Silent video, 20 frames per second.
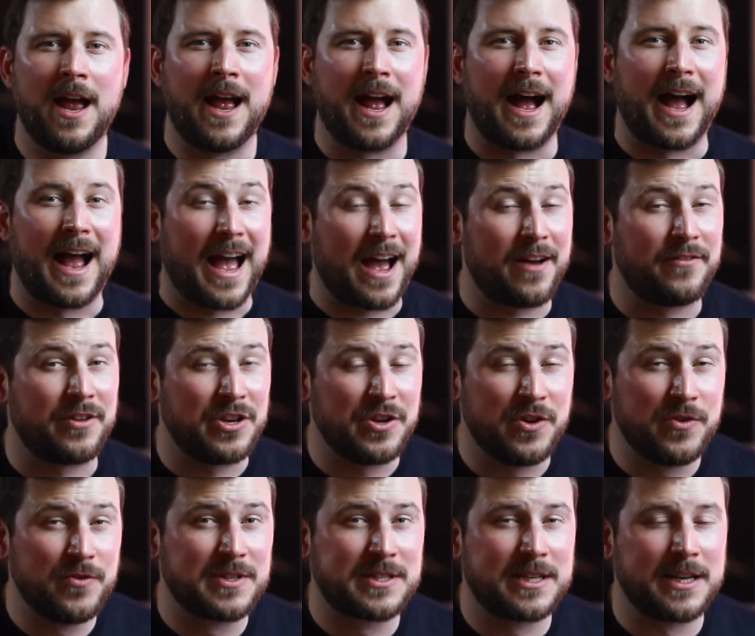I haven't
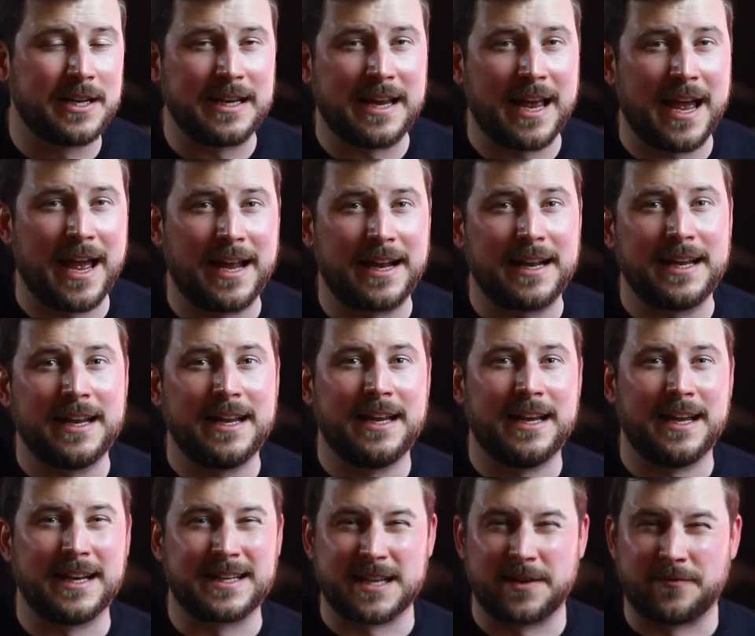used it yet,
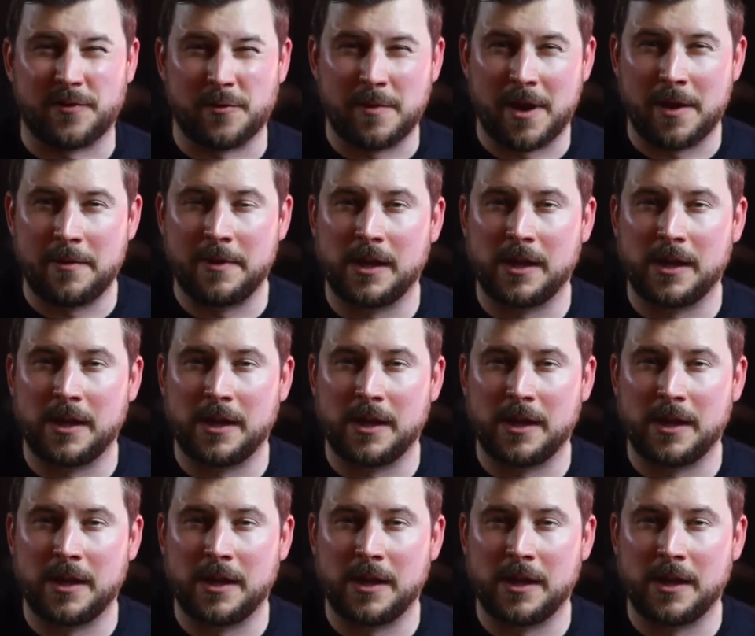except for maybe a